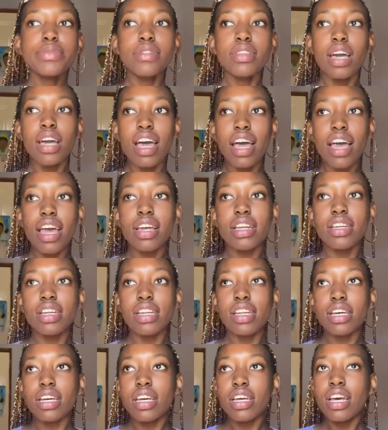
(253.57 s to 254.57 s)

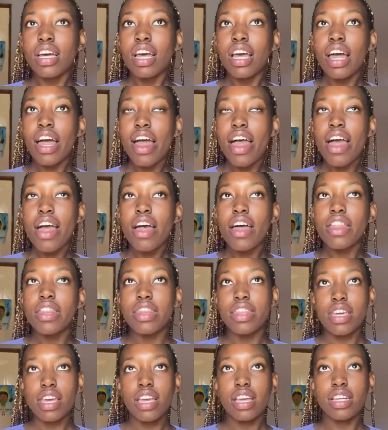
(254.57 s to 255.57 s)
And
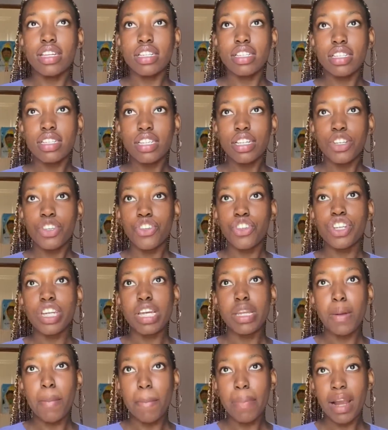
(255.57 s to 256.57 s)
then you
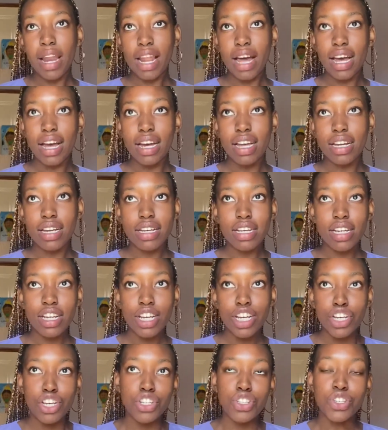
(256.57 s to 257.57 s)
can apply
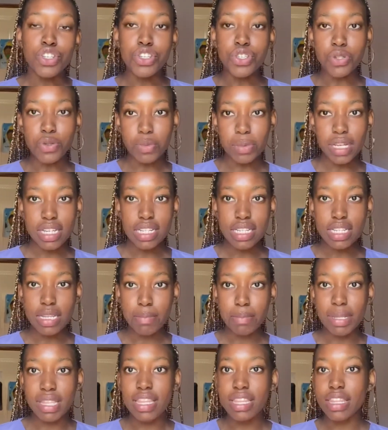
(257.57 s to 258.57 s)
to do medicine.
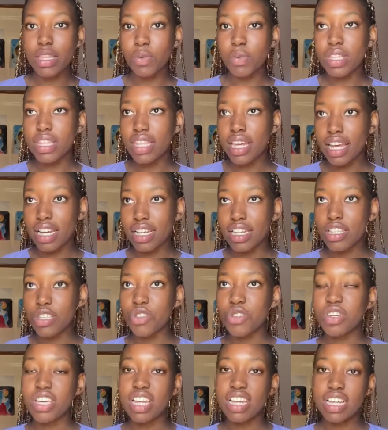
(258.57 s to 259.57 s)
But the thing with that is you
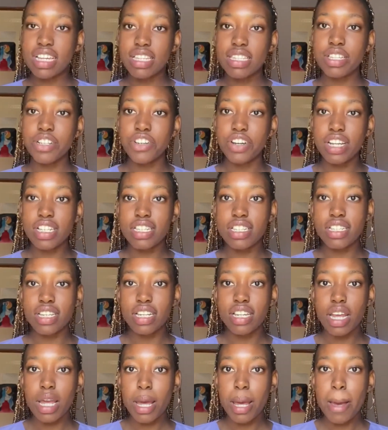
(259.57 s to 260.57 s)
get
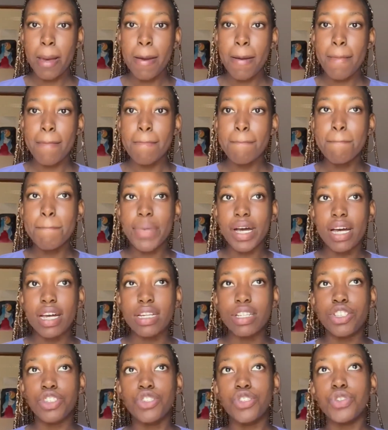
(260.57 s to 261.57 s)
integrated,
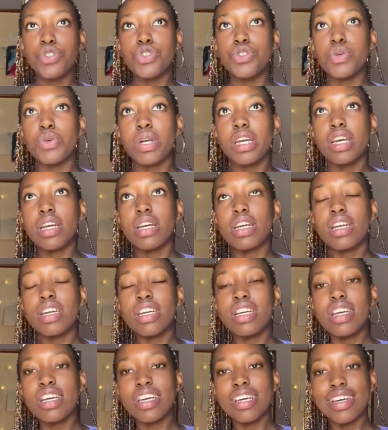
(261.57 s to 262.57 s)
but you're doing
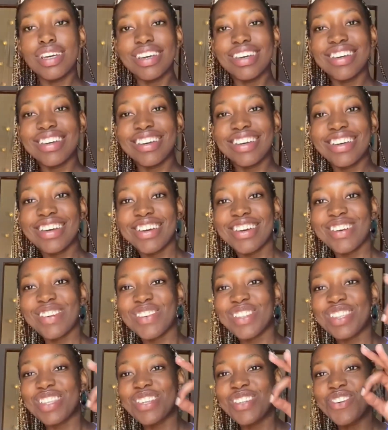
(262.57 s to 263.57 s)

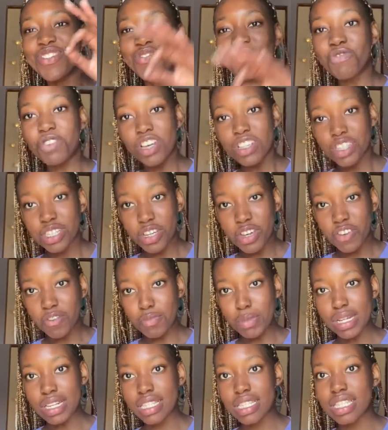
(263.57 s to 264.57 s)
your first year of
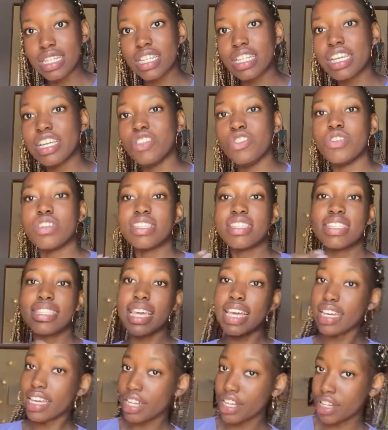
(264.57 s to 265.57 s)
medicine in your
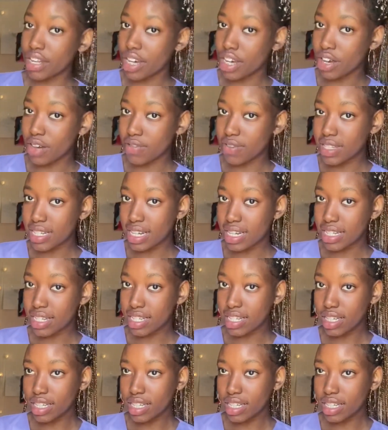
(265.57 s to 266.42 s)
second year of study.